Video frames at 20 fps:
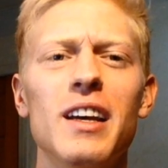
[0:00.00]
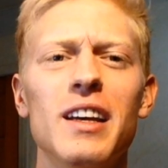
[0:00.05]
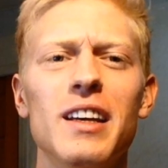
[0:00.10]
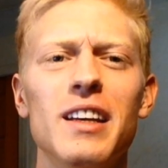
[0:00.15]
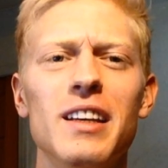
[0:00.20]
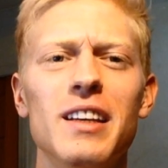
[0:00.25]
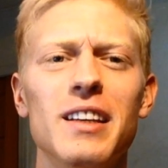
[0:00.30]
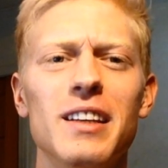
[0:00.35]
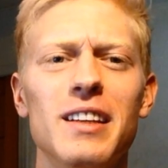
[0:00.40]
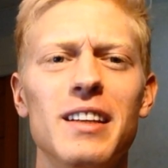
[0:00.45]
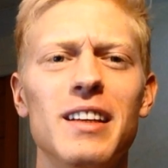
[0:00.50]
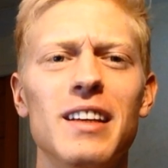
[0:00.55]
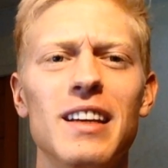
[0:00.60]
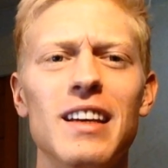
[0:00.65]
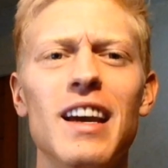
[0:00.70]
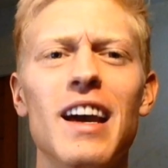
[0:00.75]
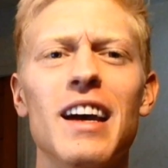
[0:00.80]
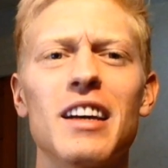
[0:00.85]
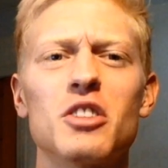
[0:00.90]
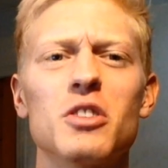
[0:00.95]

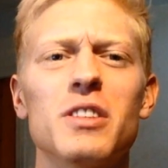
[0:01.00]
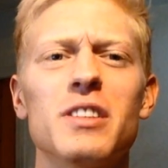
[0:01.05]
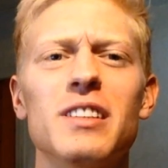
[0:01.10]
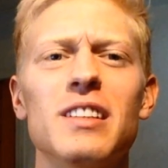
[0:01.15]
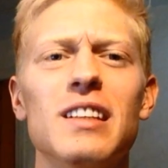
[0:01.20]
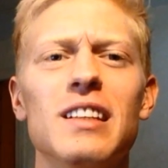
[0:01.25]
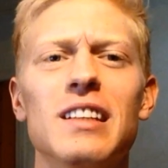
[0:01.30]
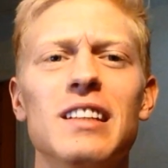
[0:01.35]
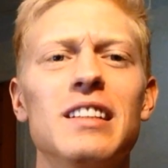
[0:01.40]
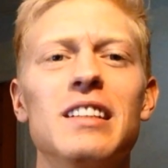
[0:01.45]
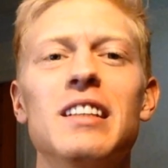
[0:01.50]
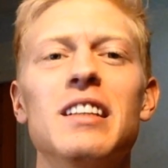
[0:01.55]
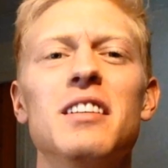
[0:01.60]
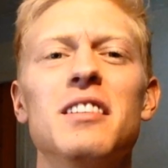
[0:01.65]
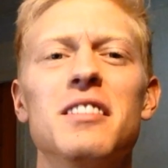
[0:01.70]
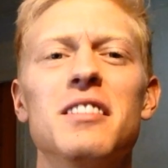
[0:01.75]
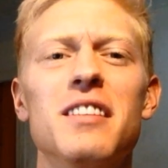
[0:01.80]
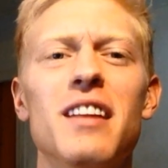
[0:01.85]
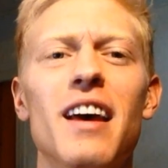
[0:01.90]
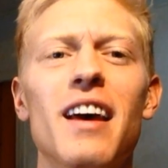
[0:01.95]

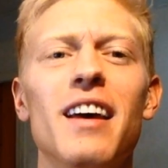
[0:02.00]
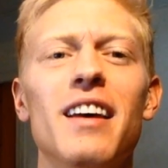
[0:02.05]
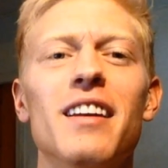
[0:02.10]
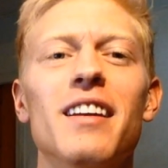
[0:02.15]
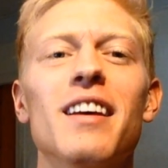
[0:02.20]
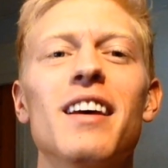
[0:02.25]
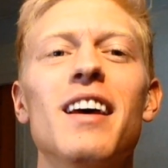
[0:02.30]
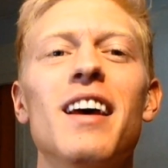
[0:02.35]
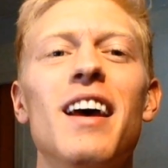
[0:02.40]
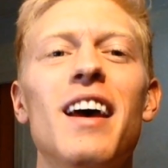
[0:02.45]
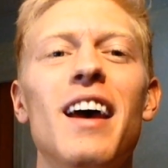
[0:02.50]
He's dead.